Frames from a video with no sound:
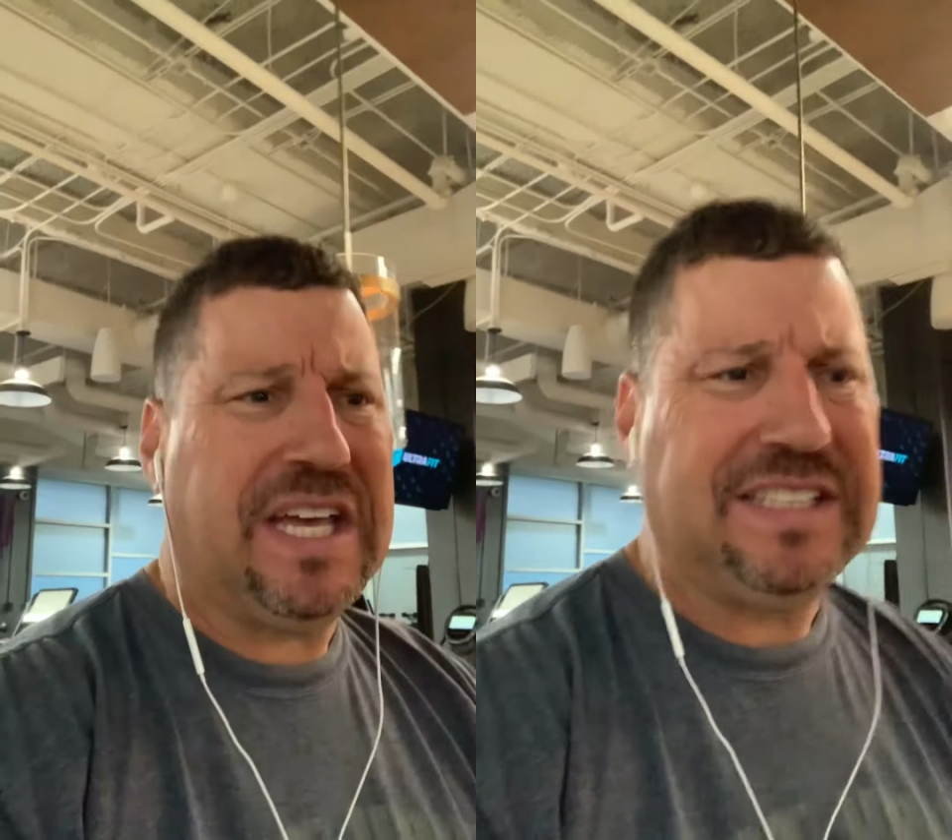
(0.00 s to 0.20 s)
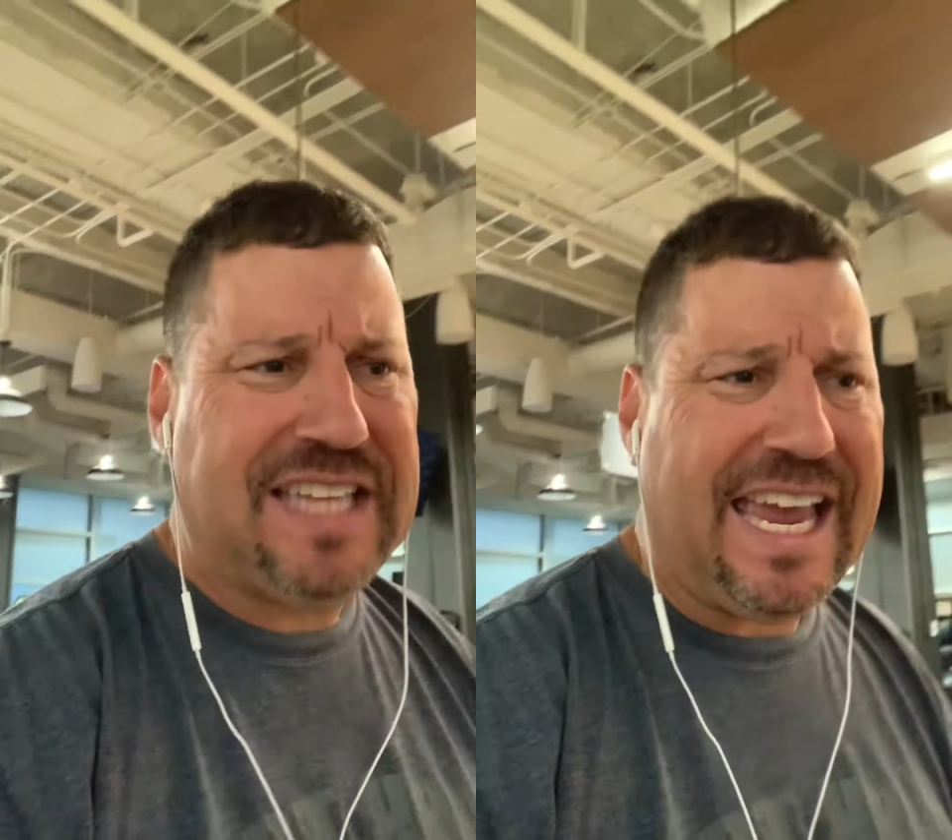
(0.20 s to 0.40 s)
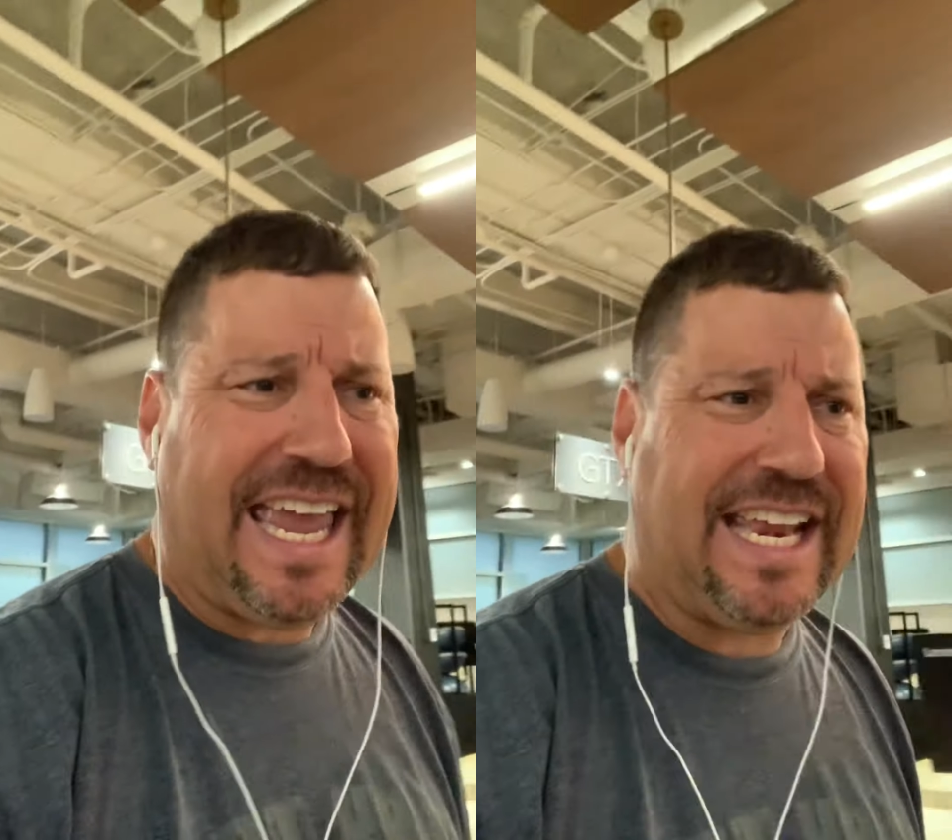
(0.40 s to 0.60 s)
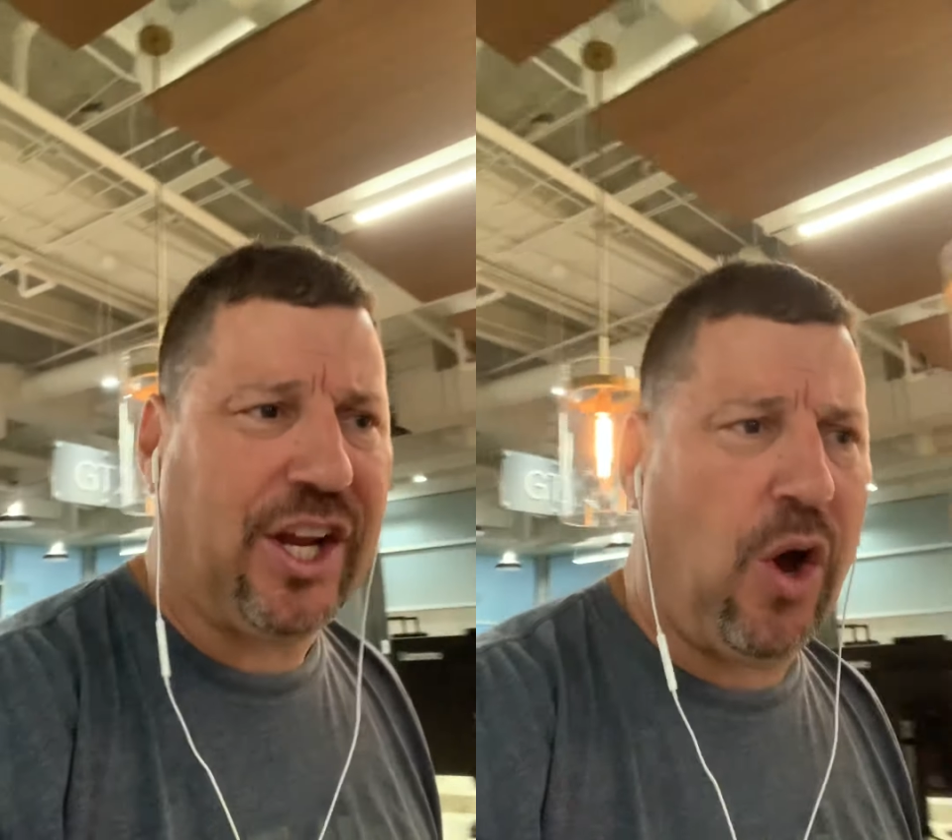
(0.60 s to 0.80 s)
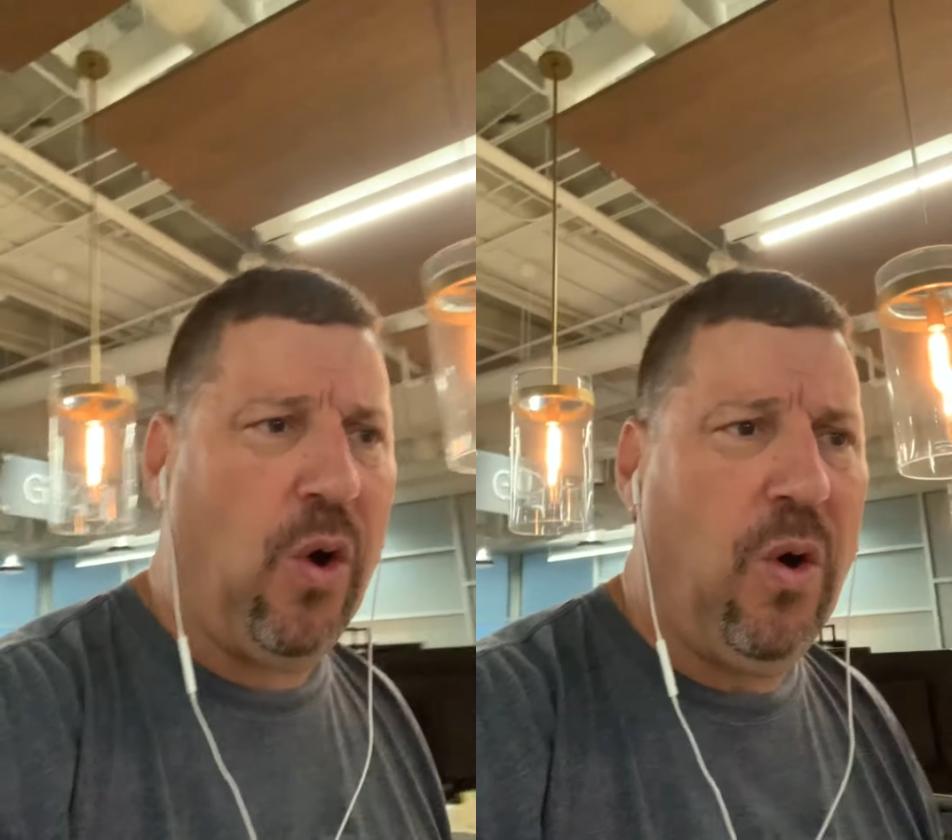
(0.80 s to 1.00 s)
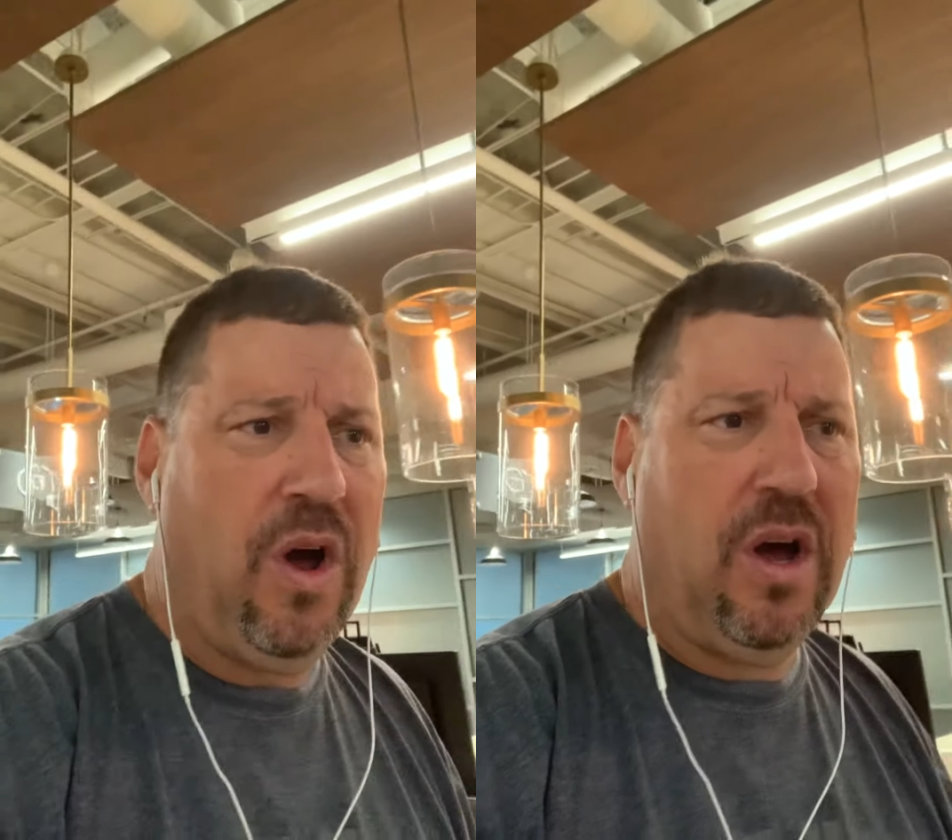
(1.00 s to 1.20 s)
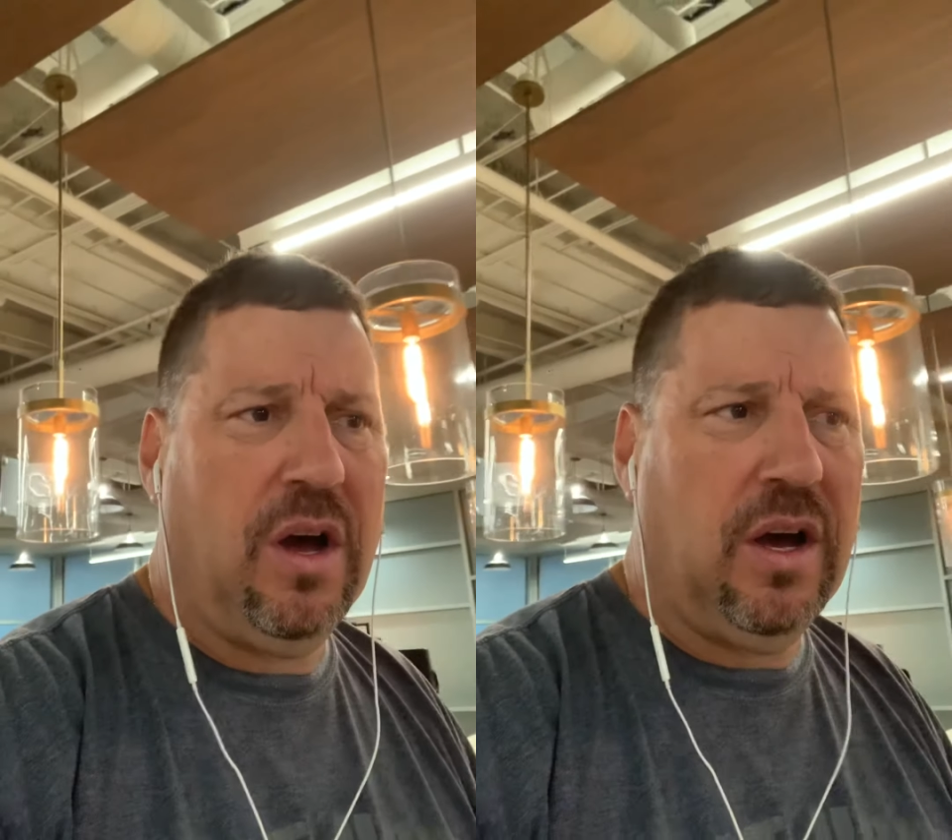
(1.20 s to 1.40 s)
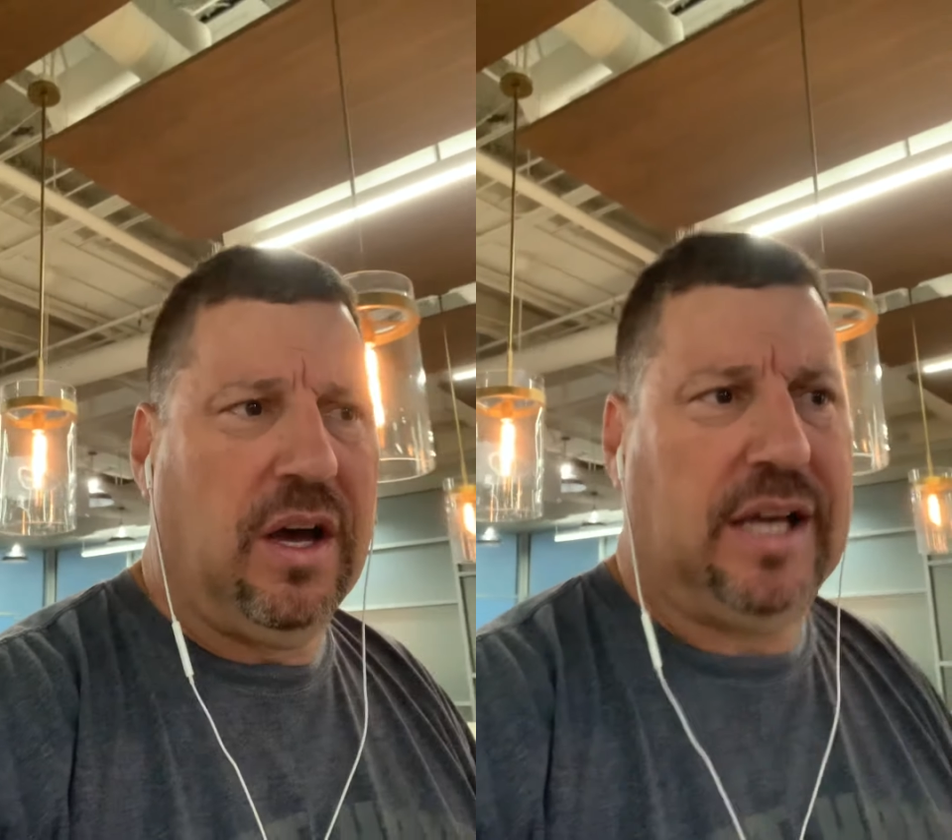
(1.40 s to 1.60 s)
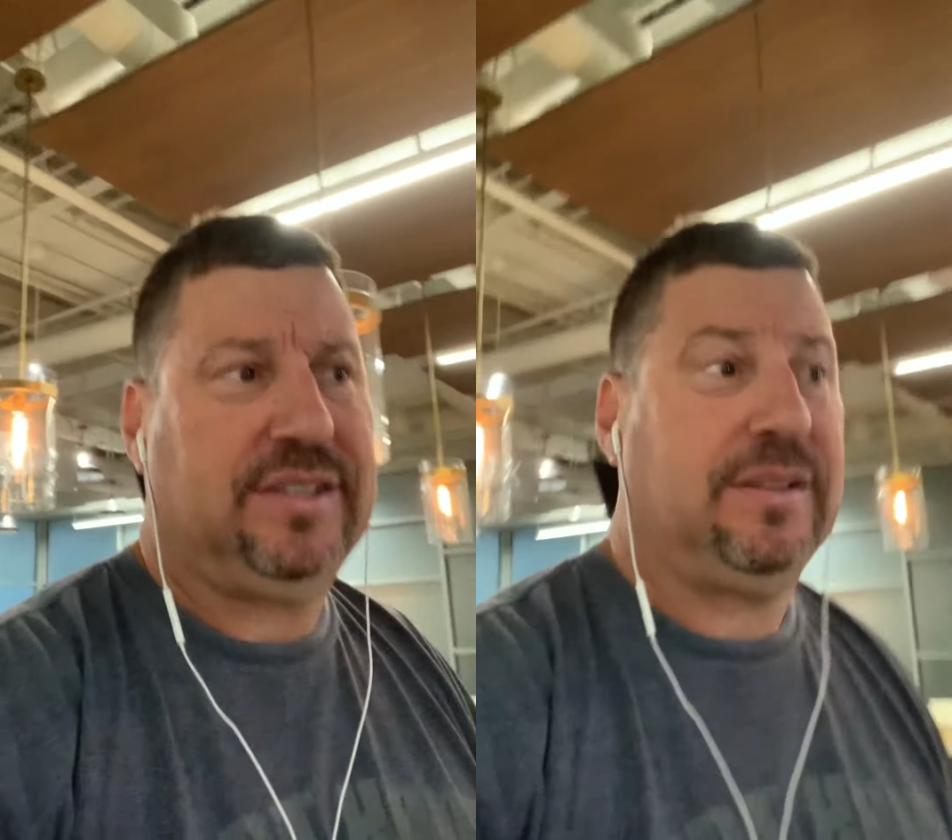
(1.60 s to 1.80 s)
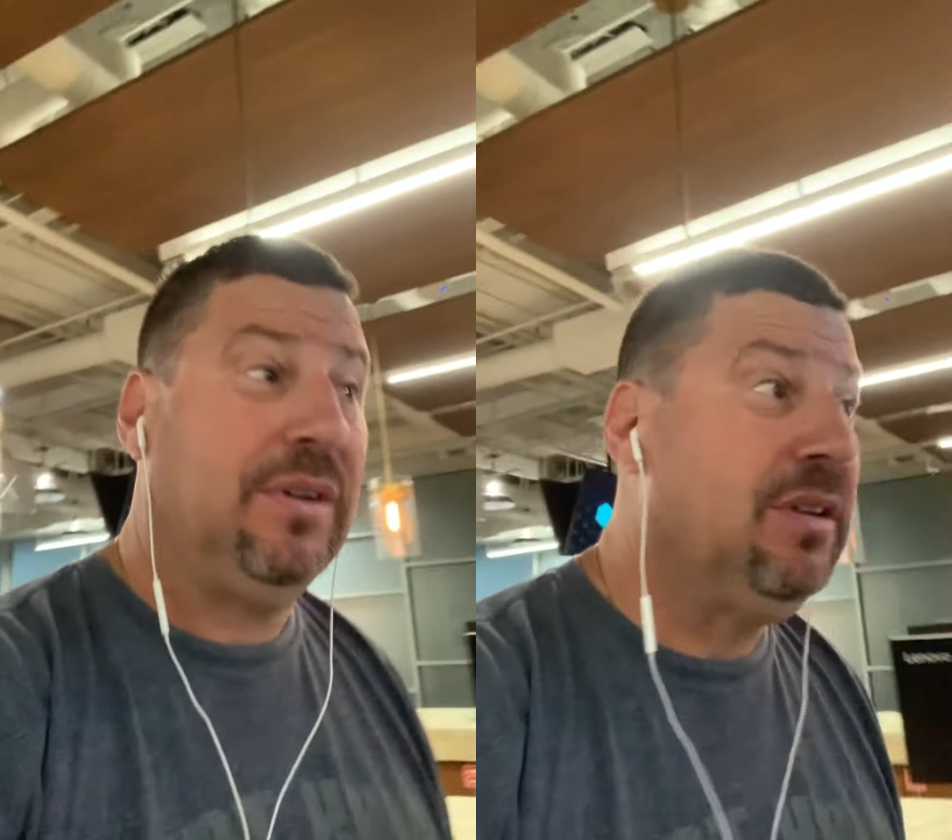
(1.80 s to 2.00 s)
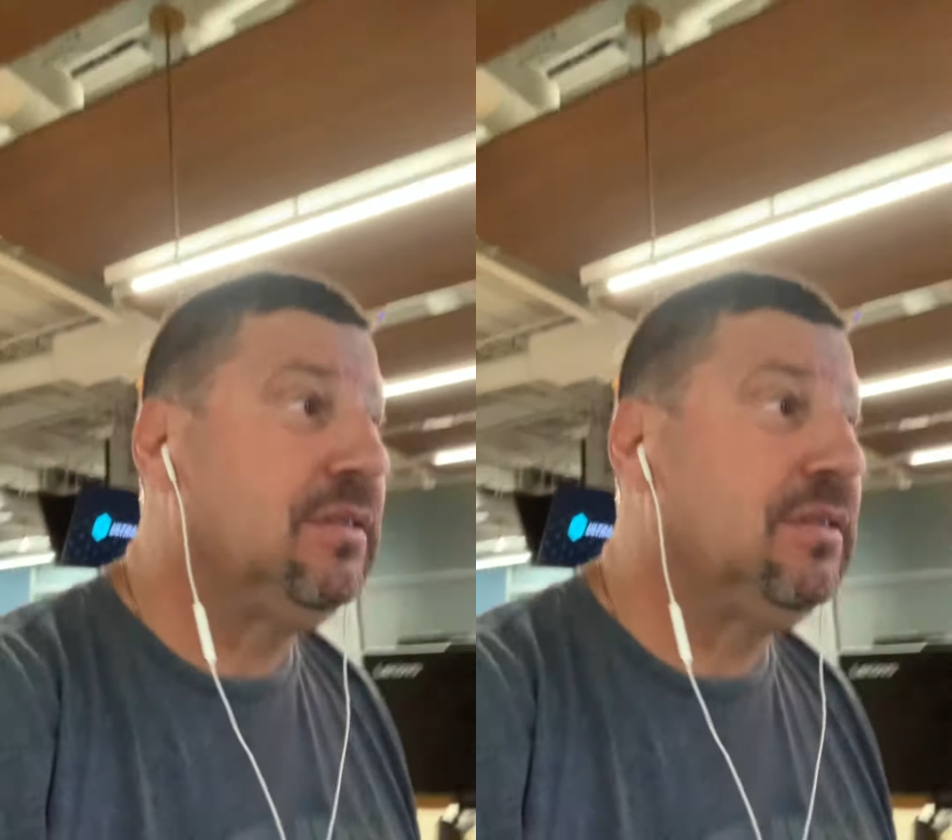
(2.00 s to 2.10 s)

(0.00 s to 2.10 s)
a decade ago, I said, well,